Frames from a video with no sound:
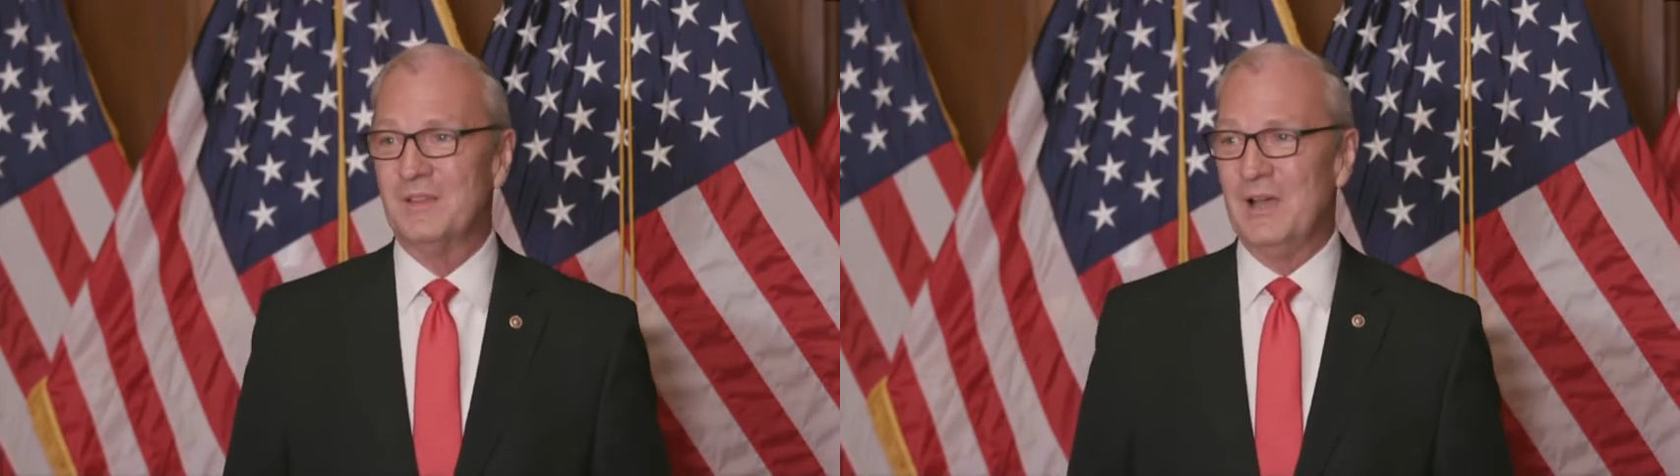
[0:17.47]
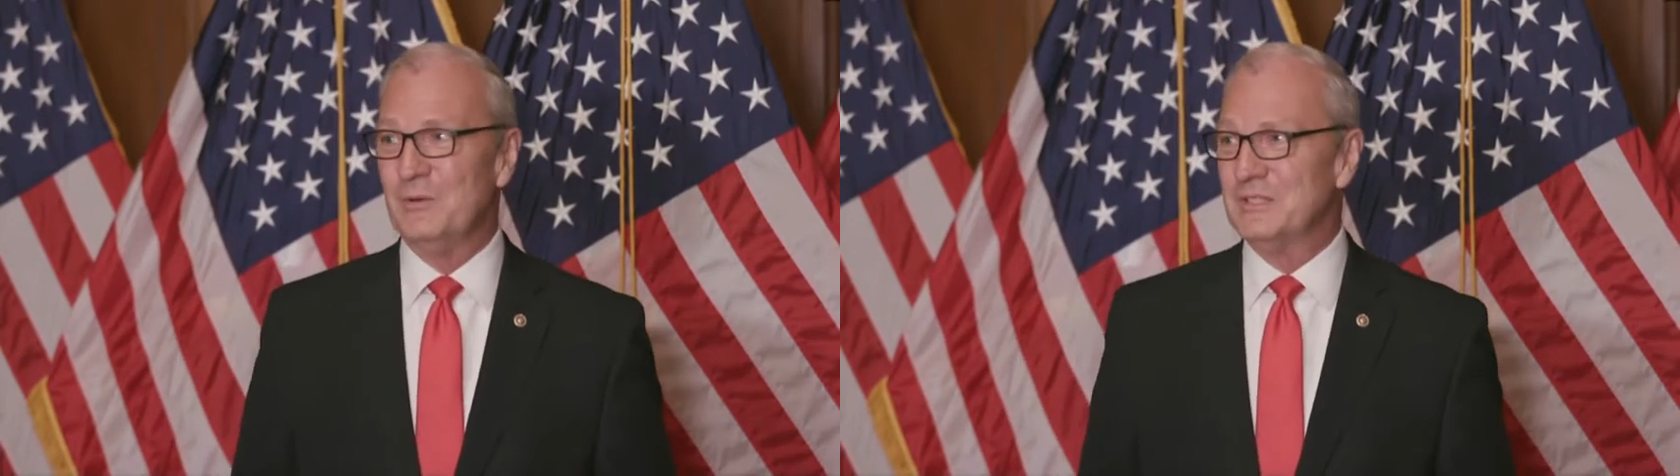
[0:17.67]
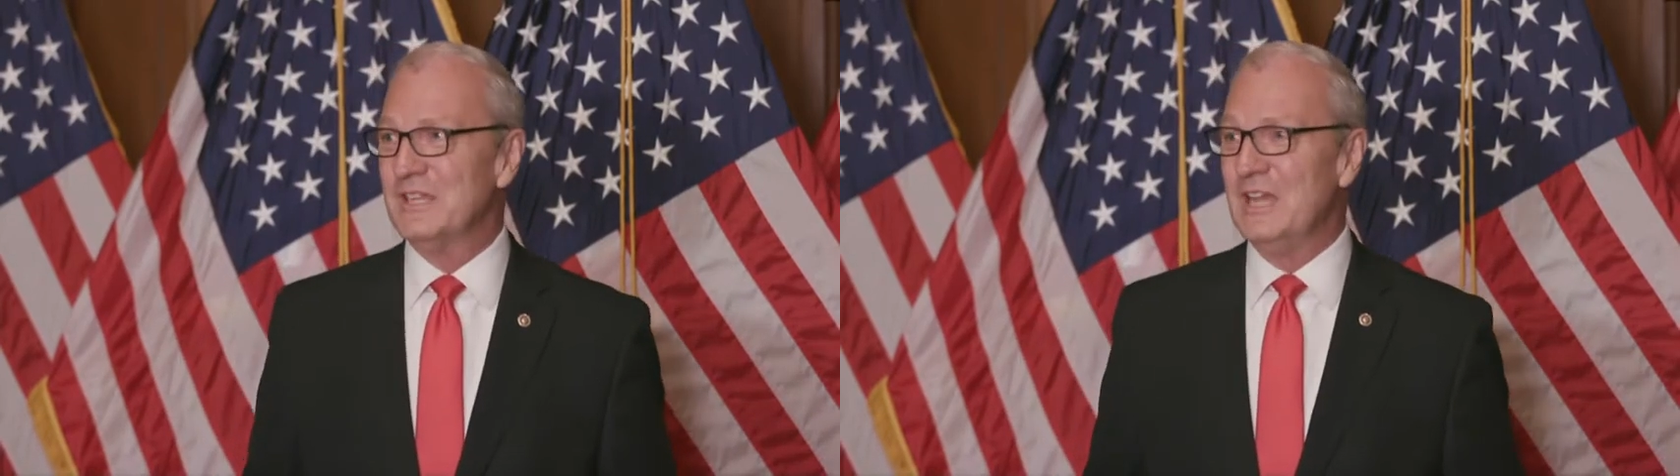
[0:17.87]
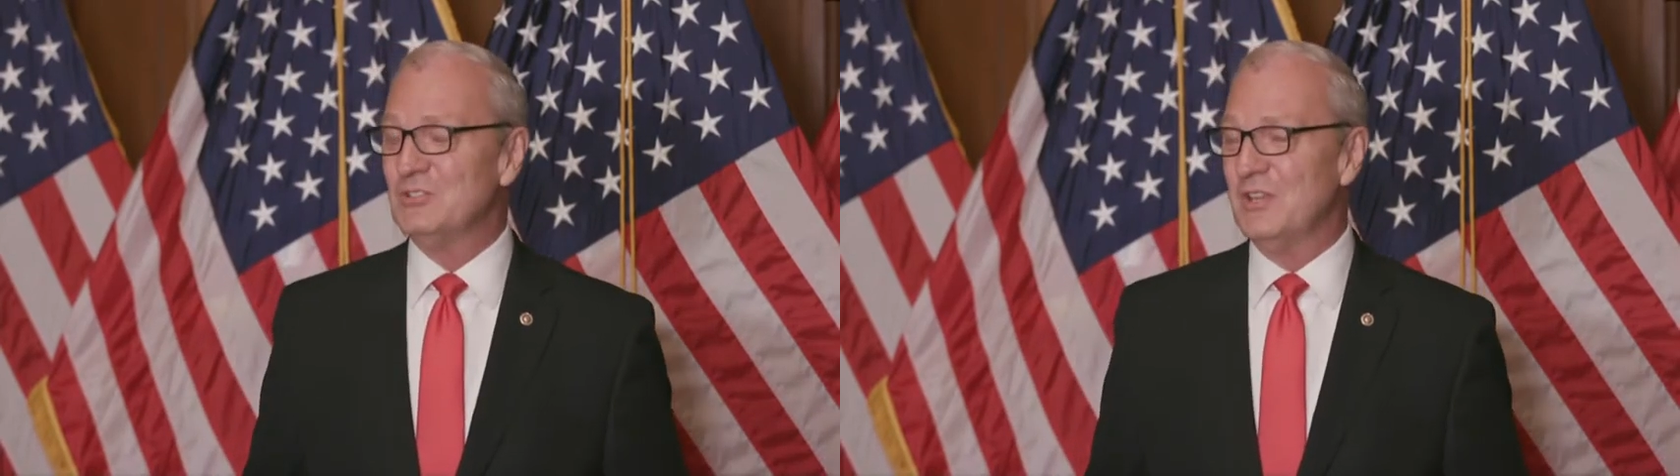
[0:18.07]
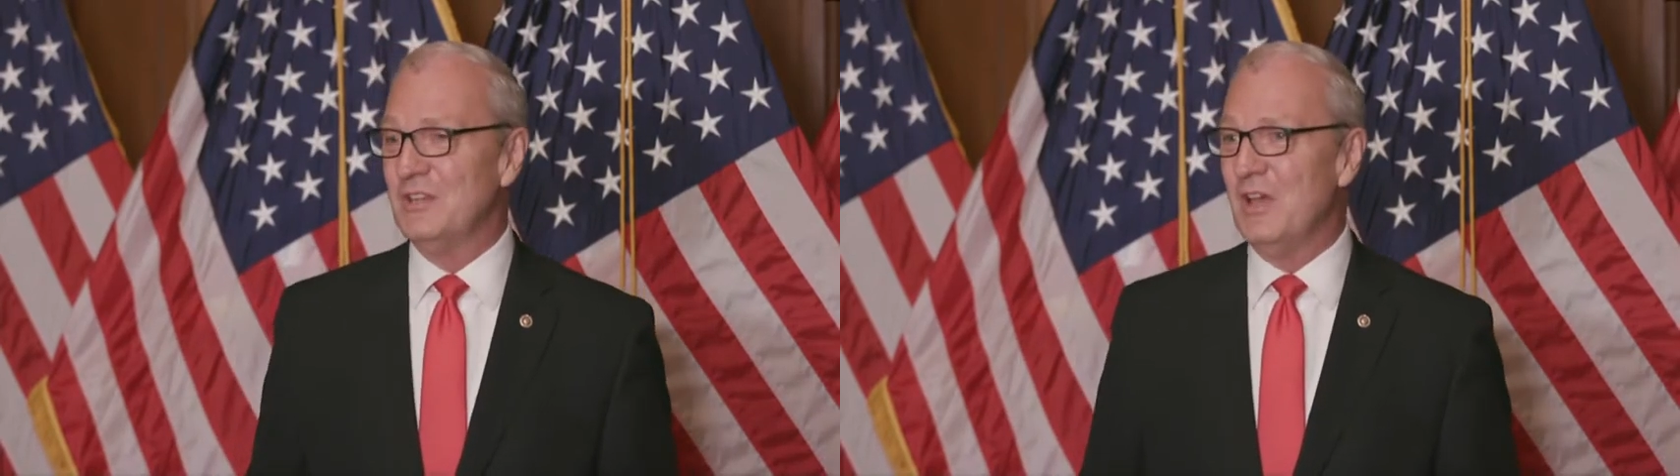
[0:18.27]
I was
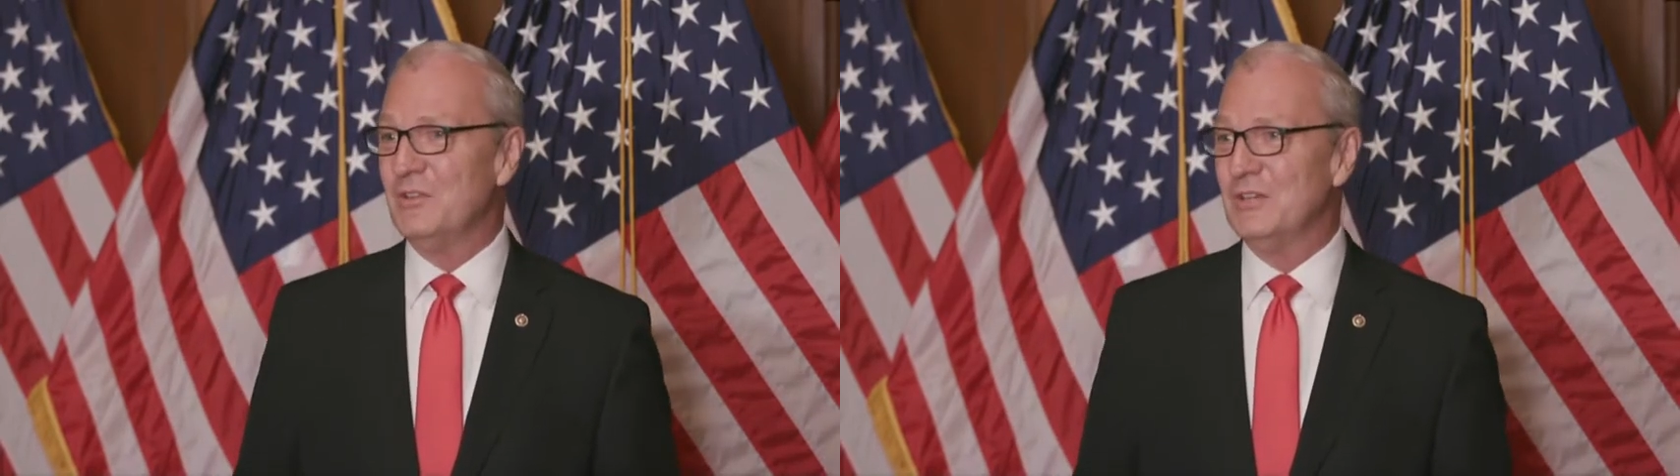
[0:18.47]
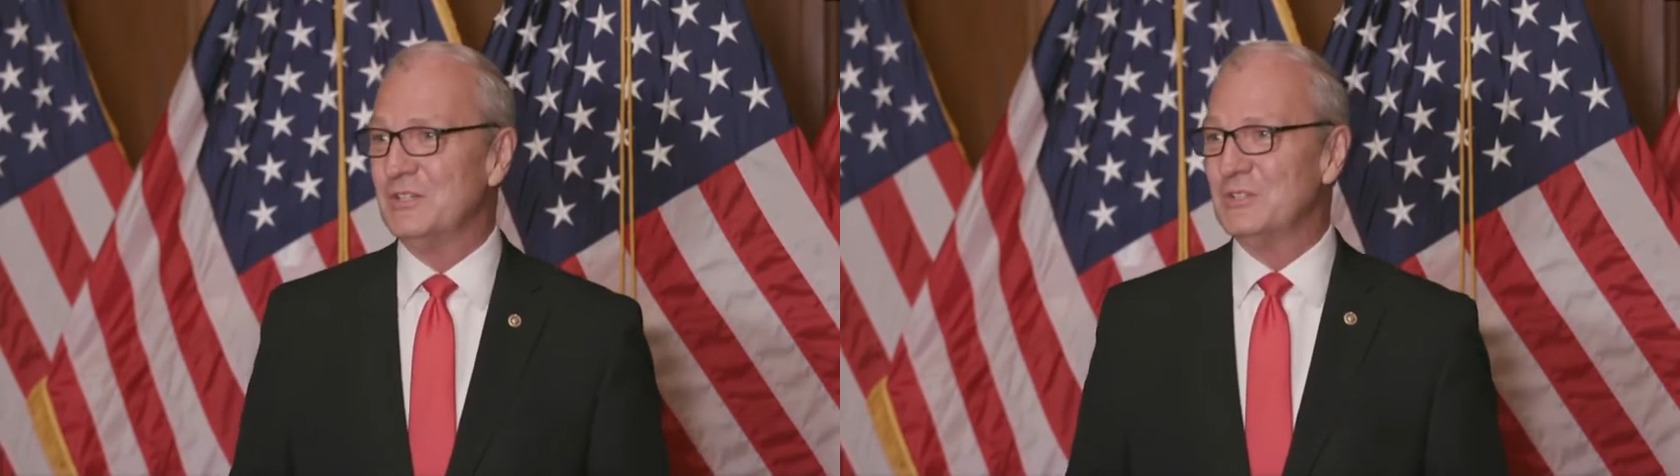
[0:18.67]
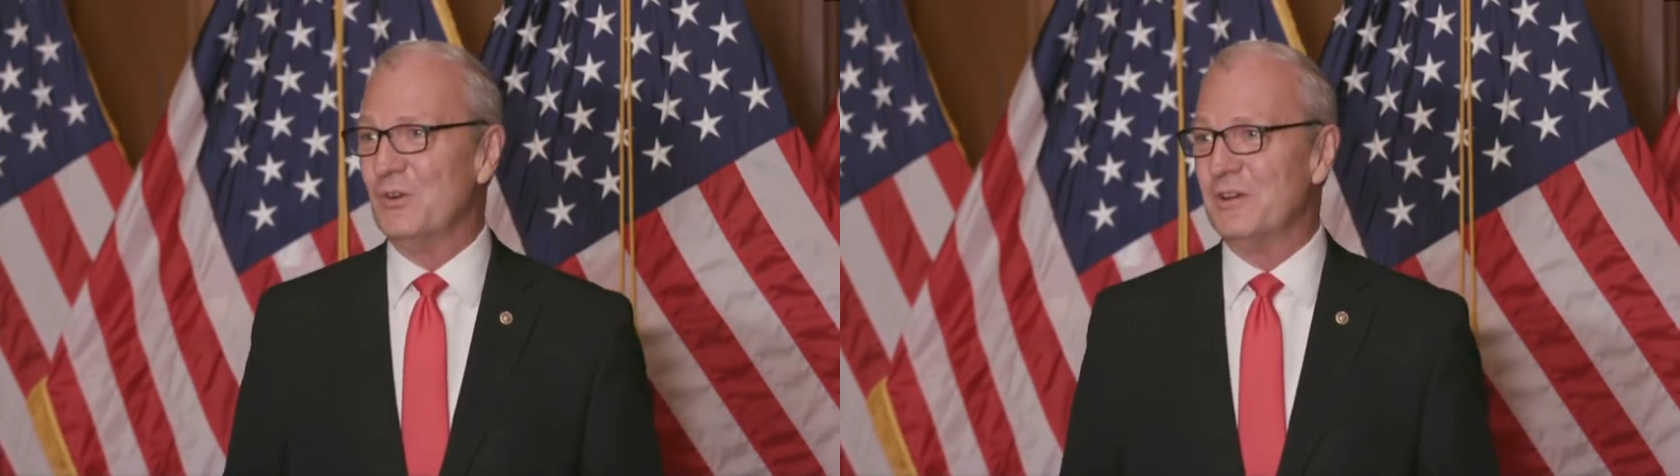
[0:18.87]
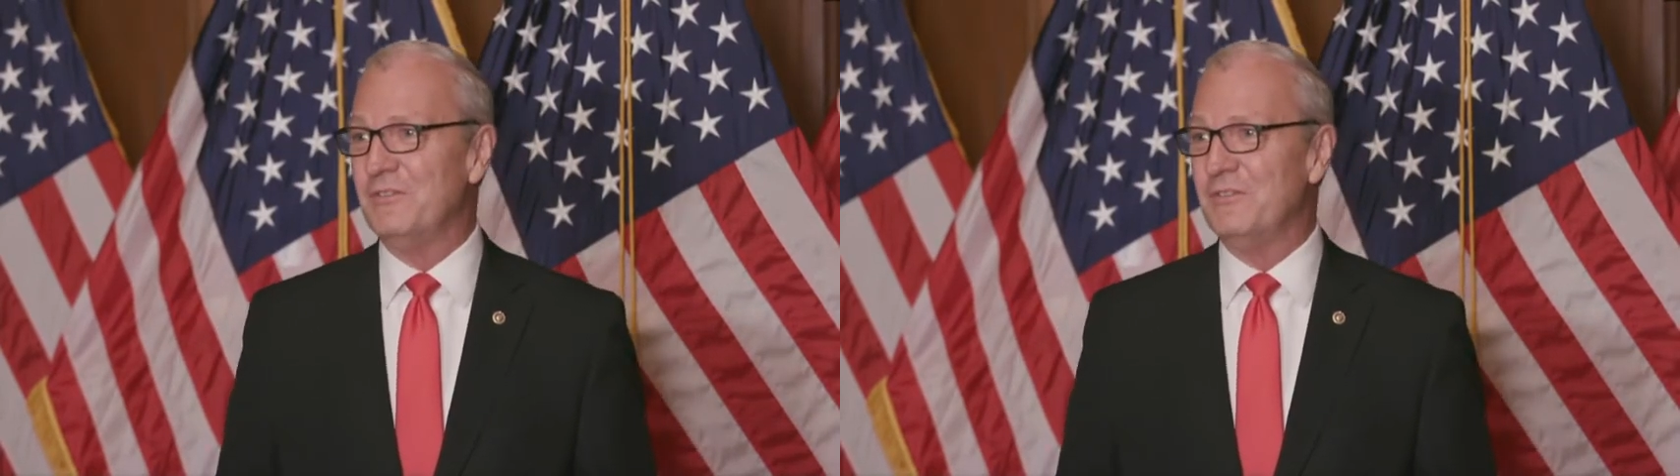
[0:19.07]
engaged in another historic